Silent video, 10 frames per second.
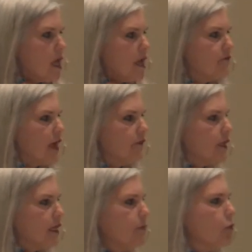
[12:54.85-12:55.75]
In fact, the
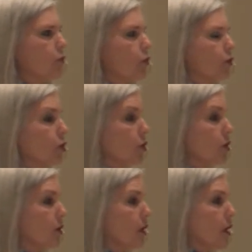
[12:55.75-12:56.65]
Hebrew word
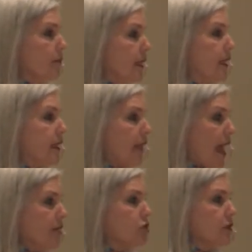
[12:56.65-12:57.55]
could mean,
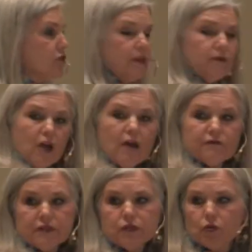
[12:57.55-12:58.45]
actually, she even got
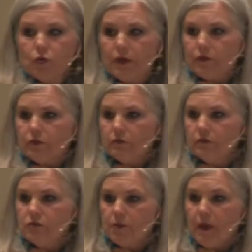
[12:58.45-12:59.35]
physical with her.
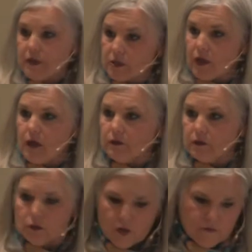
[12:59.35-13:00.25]
She might have got a
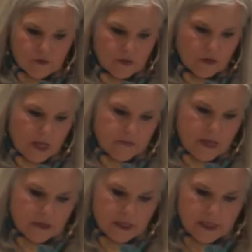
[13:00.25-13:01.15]
little rough with her, like
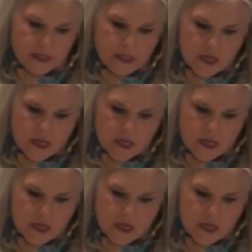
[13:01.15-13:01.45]
that lady